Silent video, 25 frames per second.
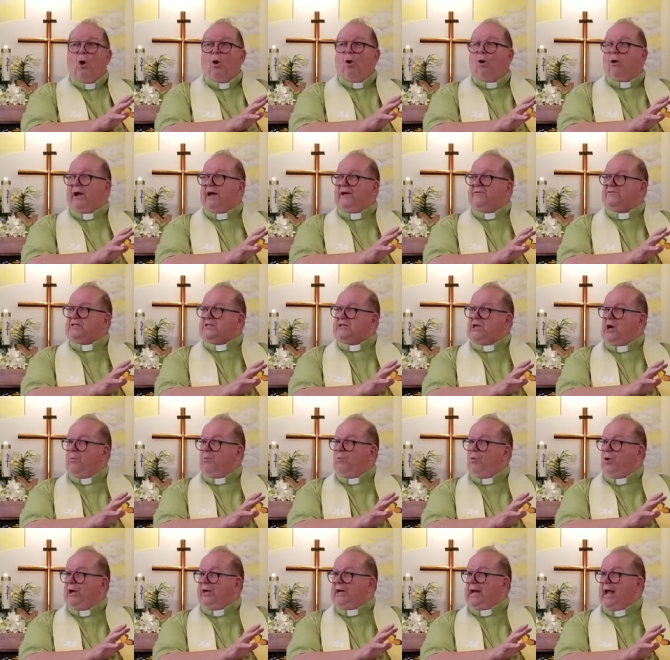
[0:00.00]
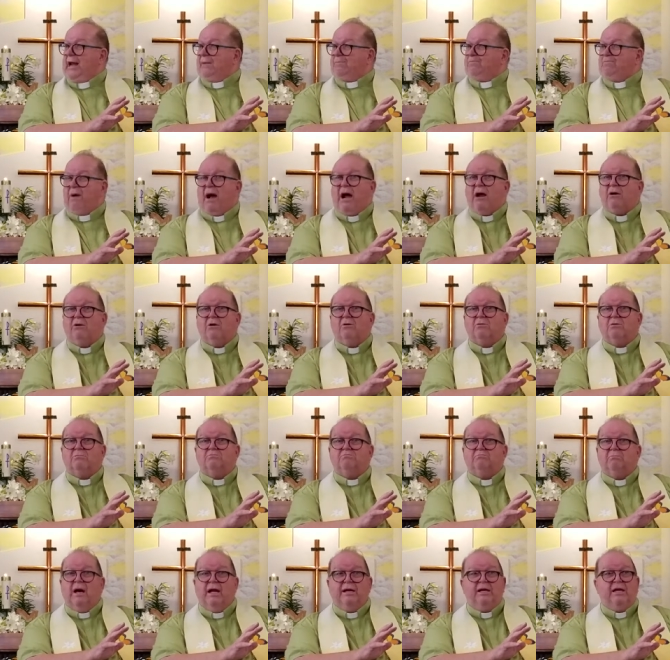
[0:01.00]
Or if someone had
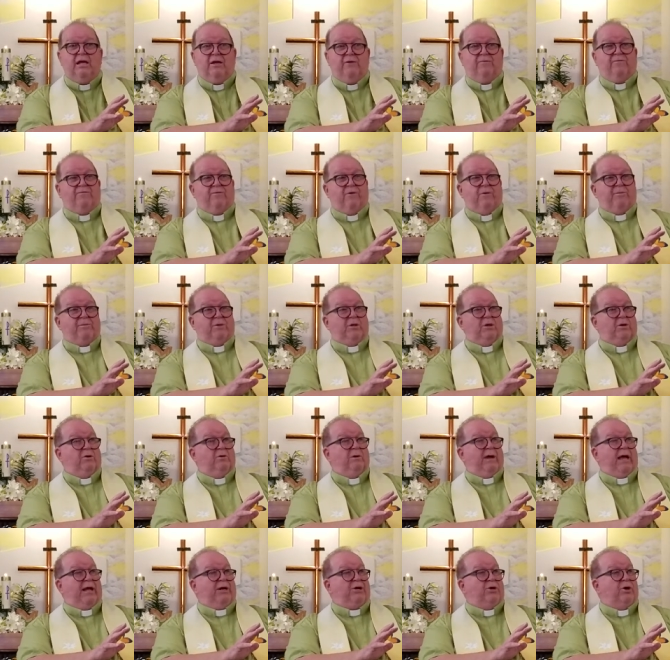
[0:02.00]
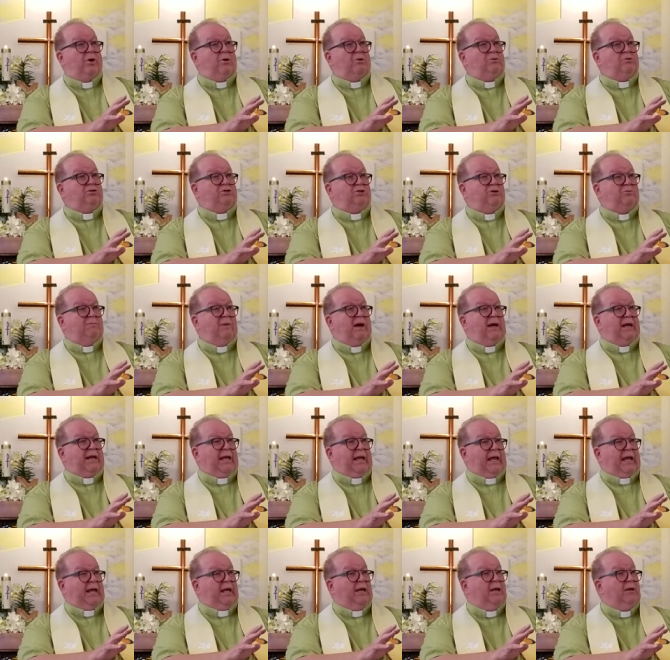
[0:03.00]
borrowed money from you and owed you
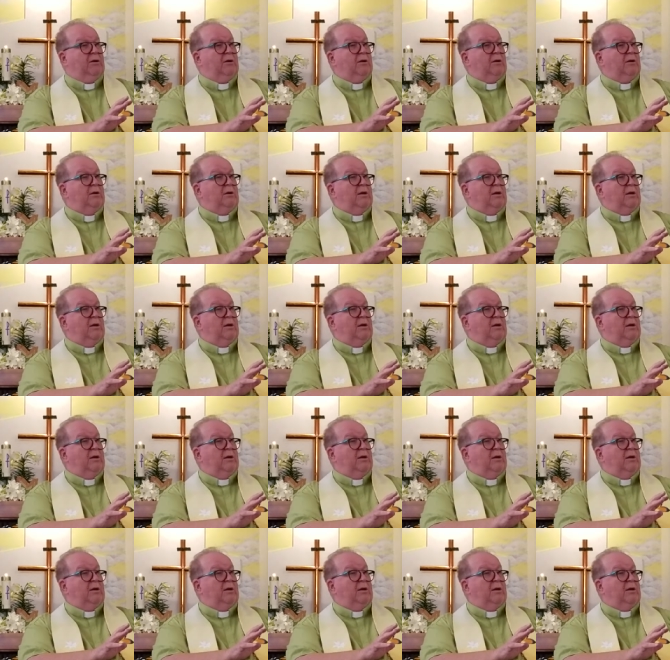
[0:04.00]
money,